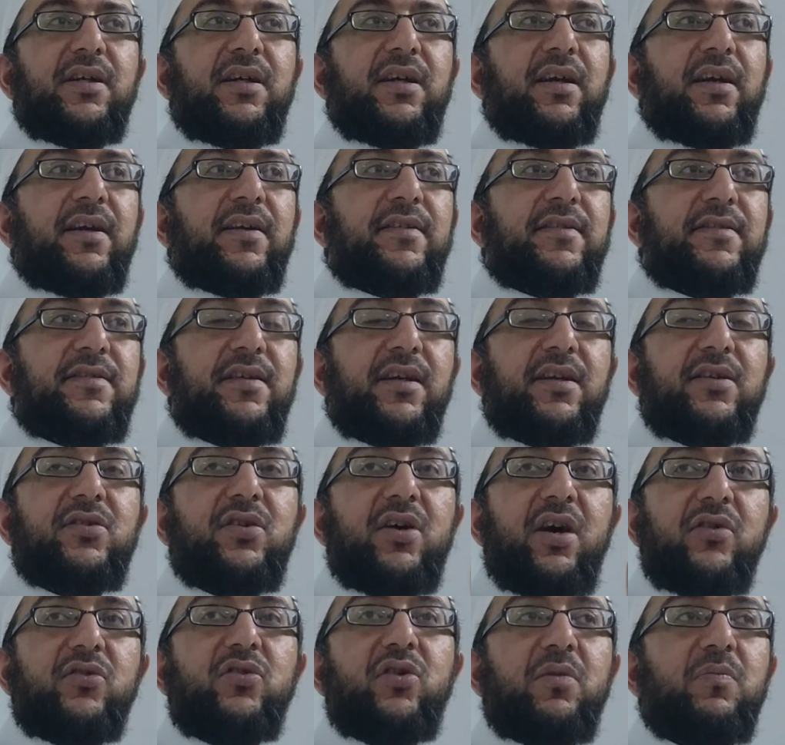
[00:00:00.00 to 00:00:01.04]

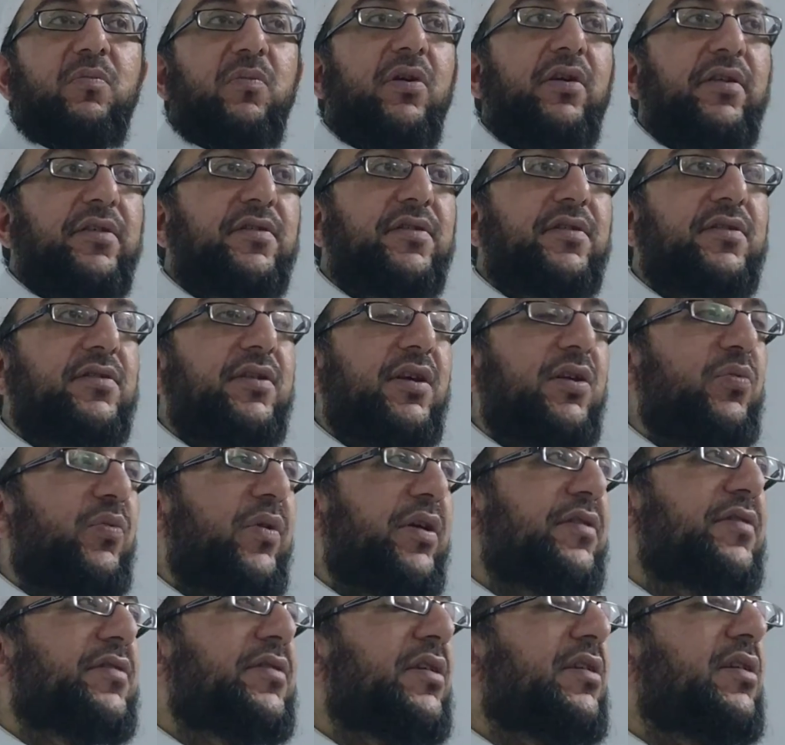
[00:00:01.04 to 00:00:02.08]
600 mosques in one
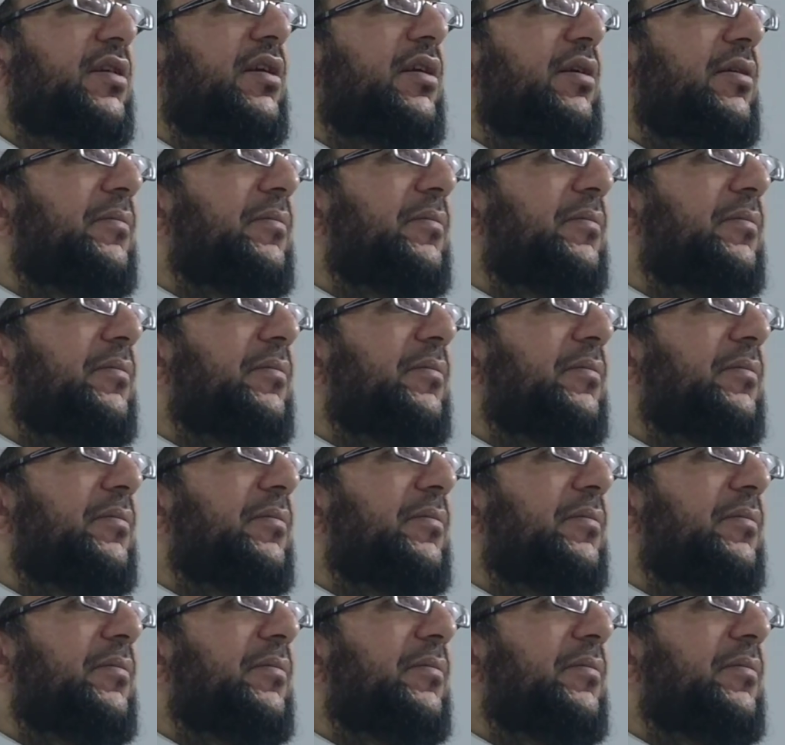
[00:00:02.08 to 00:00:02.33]
city.